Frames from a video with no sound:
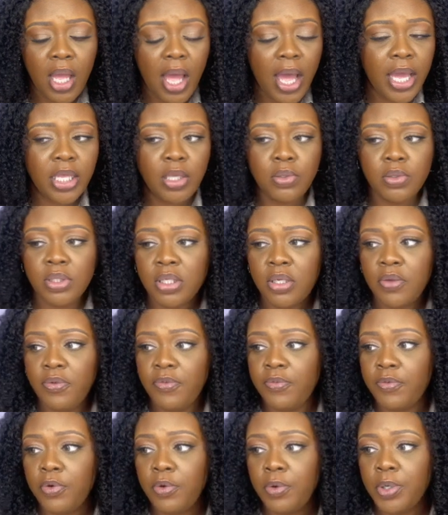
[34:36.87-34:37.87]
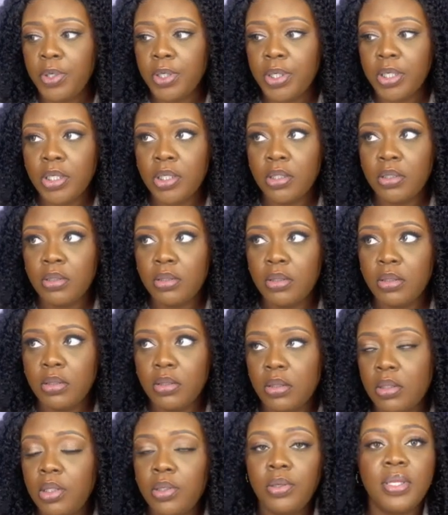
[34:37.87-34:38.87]
I use it for
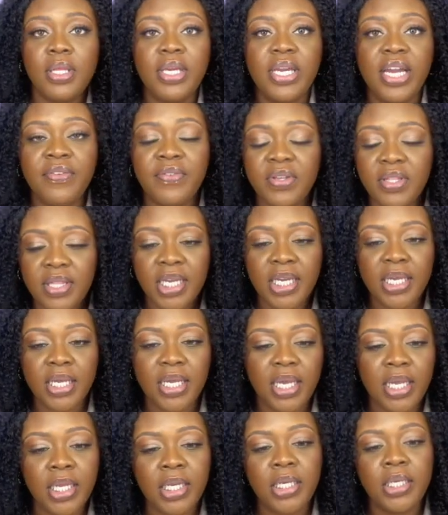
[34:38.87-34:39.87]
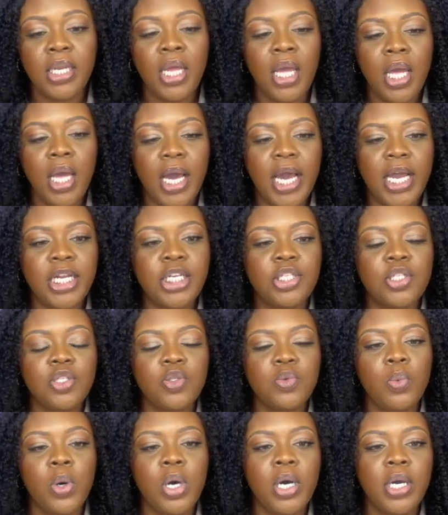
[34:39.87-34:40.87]
literally everything. And I
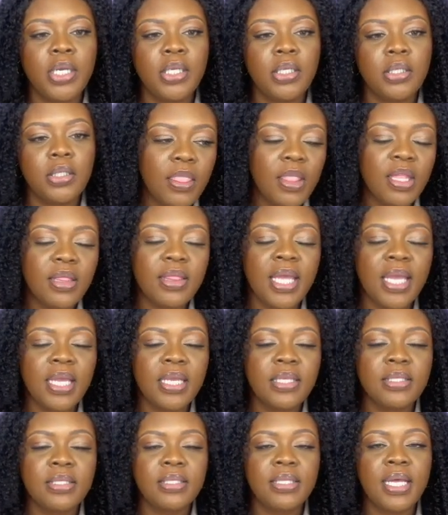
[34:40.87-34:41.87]
just want the things